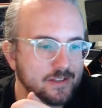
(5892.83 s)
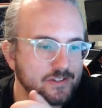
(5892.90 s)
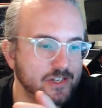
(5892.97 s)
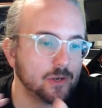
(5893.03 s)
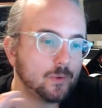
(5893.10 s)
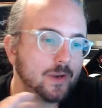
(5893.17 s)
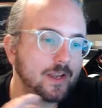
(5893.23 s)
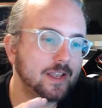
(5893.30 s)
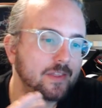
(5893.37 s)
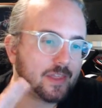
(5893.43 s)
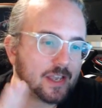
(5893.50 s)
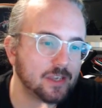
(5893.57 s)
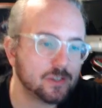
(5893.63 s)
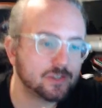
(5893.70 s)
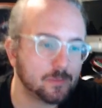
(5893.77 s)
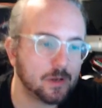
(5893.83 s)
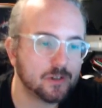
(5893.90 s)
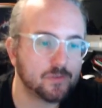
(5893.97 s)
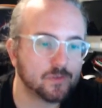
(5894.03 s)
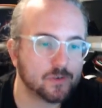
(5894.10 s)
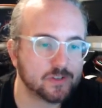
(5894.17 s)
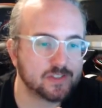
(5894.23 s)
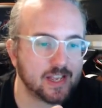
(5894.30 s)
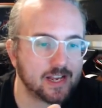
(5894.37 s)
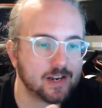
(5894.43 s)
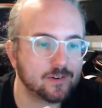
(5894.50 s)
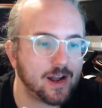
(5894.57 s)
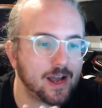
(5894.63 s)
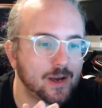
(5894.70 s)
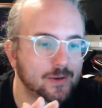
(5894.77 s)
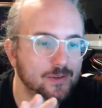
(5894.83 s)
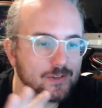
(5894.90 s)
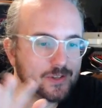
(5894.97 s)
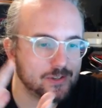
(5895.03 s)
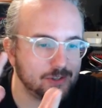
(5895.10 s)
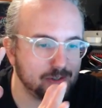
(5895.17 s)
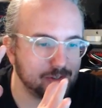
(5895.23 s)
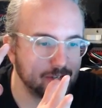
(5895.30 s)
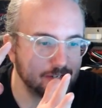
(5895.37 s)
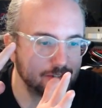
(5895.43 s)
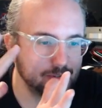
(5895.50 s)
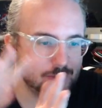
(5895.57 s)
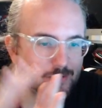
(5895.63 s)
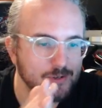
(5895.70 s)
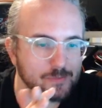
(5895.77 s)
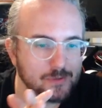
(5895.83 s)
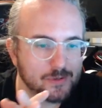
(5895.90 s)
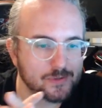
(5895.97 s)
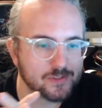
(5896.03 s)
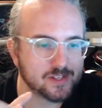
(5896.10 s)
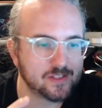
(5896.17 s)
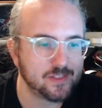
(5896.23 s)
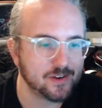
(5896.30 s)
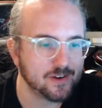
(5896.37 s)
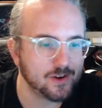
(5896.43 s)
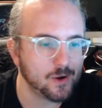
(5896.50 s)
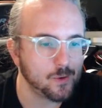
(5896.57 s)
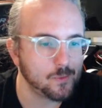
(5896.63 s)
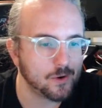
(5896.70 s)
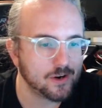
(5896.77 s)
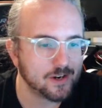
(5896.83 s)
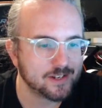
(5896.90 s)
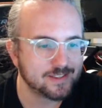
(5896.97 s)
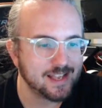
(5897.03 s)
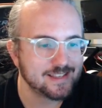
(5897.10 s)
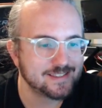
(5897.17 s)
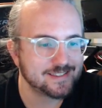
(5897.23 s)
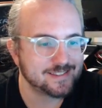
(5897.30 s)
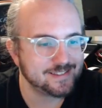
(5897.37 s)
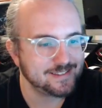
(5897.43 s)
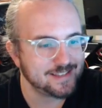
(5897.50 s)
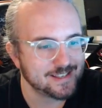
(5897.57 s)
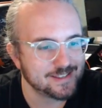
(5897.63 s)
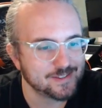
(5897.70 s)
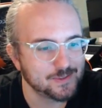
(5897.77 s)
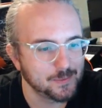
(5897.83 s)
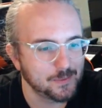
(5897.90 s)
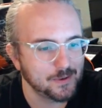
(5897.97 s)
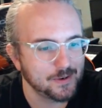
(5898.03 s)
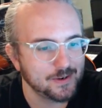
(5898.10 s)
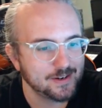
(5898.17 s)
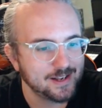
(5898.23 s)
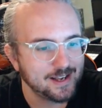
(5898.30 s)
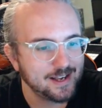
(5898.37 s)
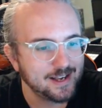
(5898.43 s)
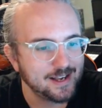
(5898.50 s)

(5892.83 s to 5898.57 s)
Jigawig, thank you so much for staying around. You got to do your music theory homework. That's super.